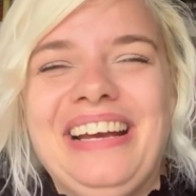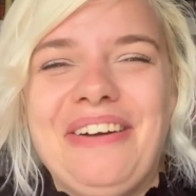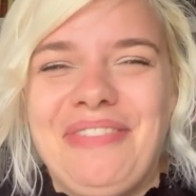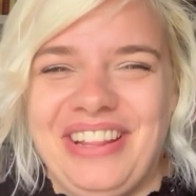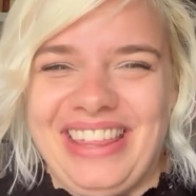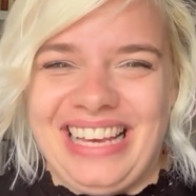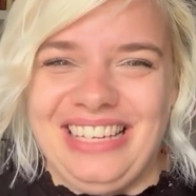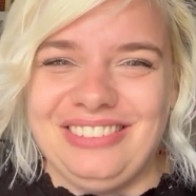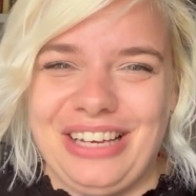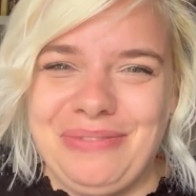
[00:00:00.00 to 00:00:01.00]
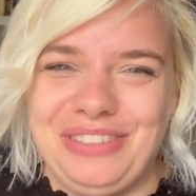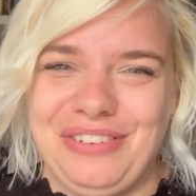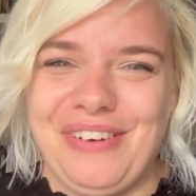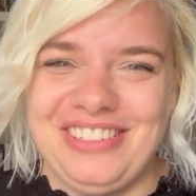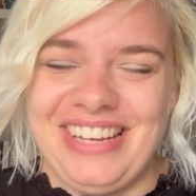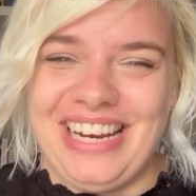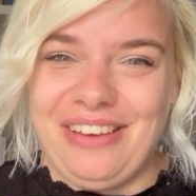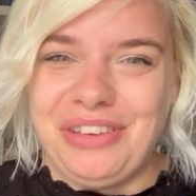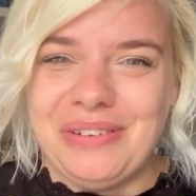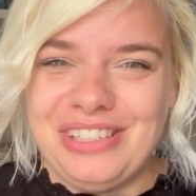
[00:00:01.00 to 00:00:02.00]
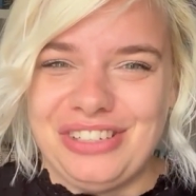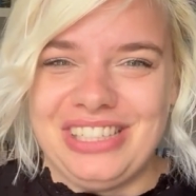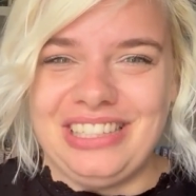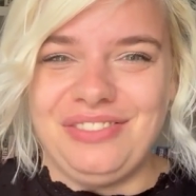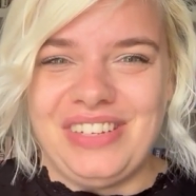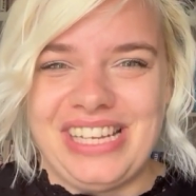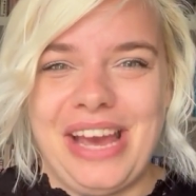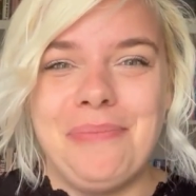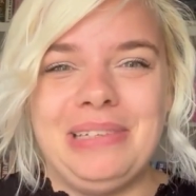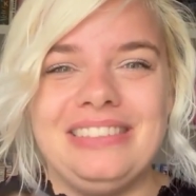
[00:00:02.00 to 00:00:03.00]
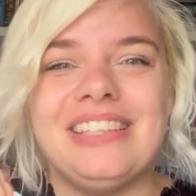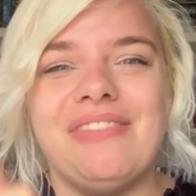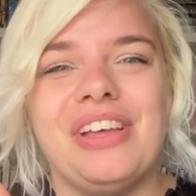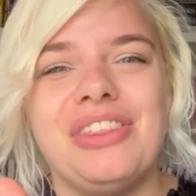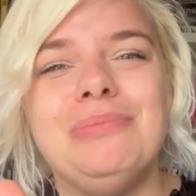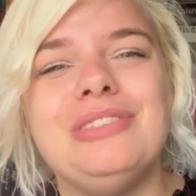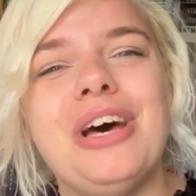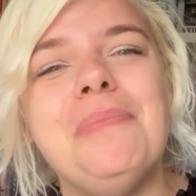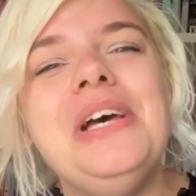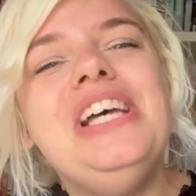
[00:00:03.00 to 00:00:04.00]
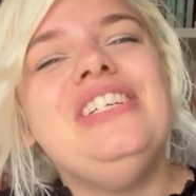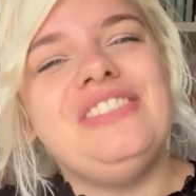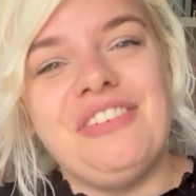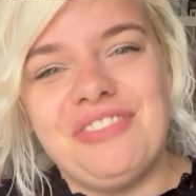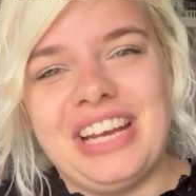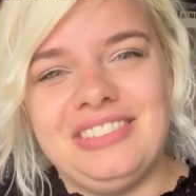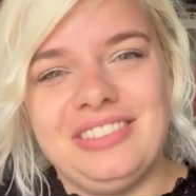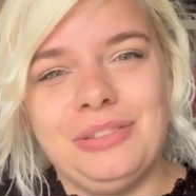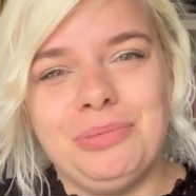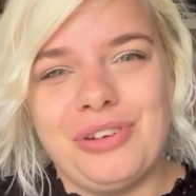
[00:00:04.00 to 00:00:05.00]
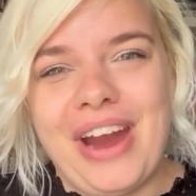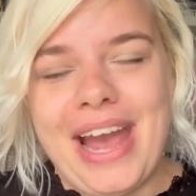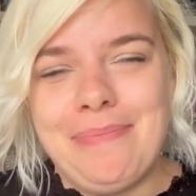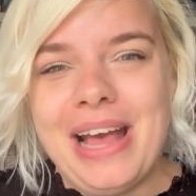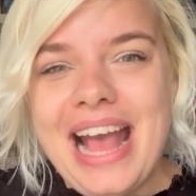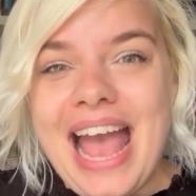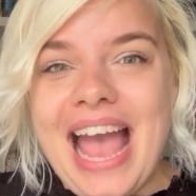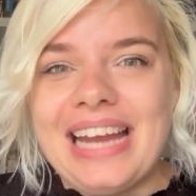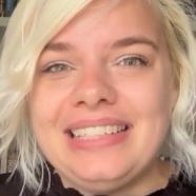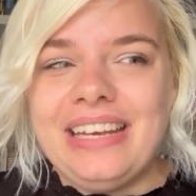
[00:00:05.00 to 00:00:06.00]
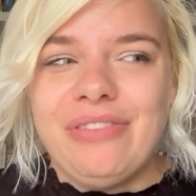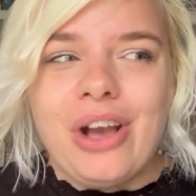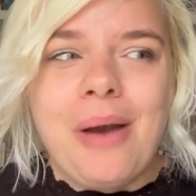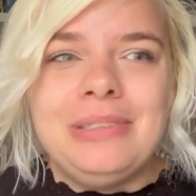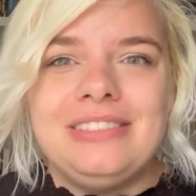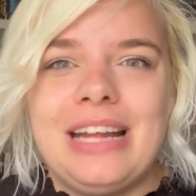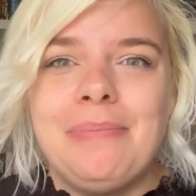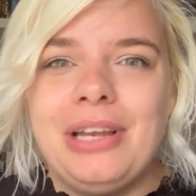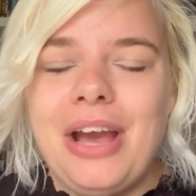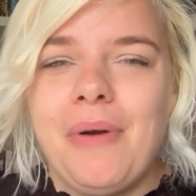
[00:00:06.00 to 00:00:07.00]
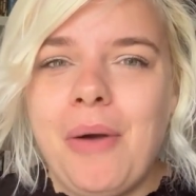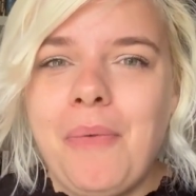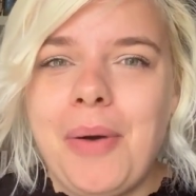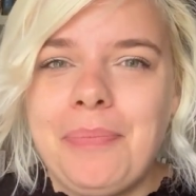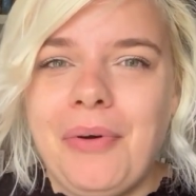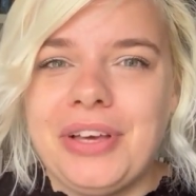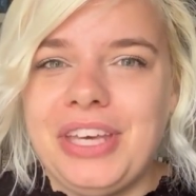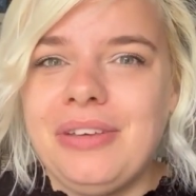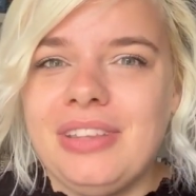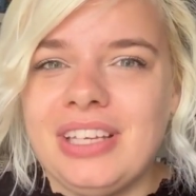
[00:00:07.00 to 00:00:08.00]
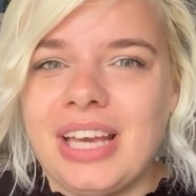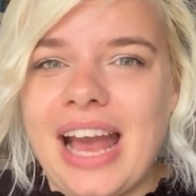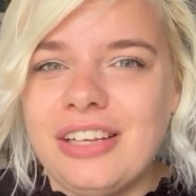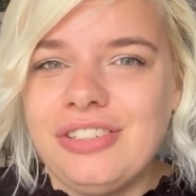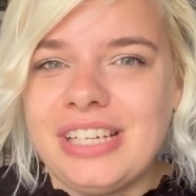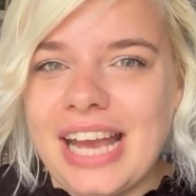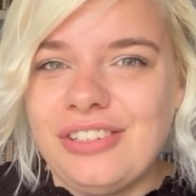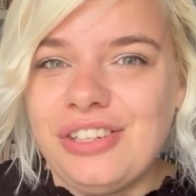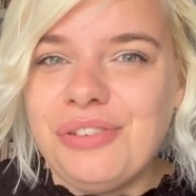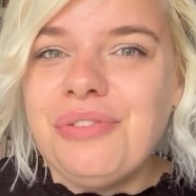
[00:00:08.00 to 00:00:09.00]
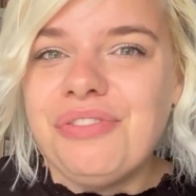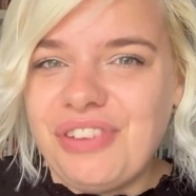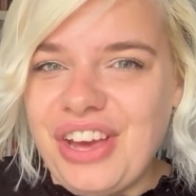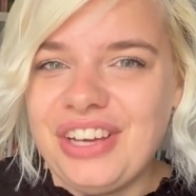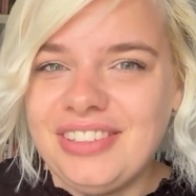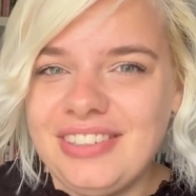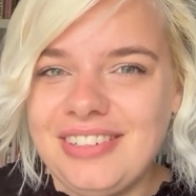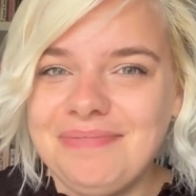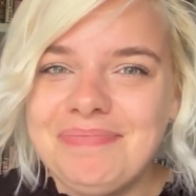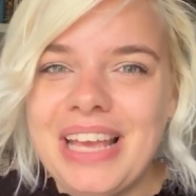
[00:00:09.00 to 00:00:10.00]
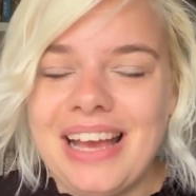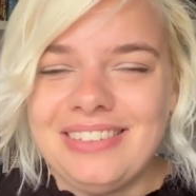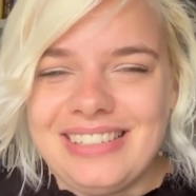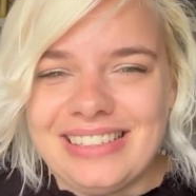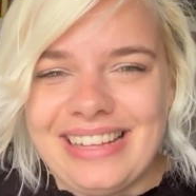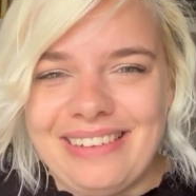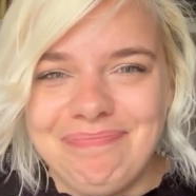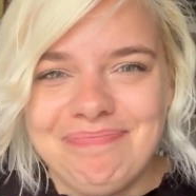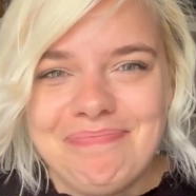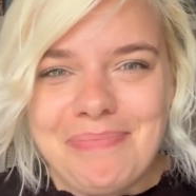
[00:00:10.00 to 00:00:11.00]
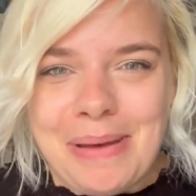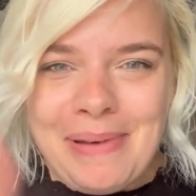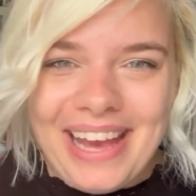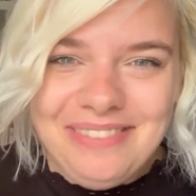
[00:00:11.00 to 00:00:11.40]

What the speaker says: But thank you so much for watching. If you enjoyed this video, please give it a thumbs up, don't forget to subscribe, and leave your comments down below on what book you think I should get to first. Until then, bye bye.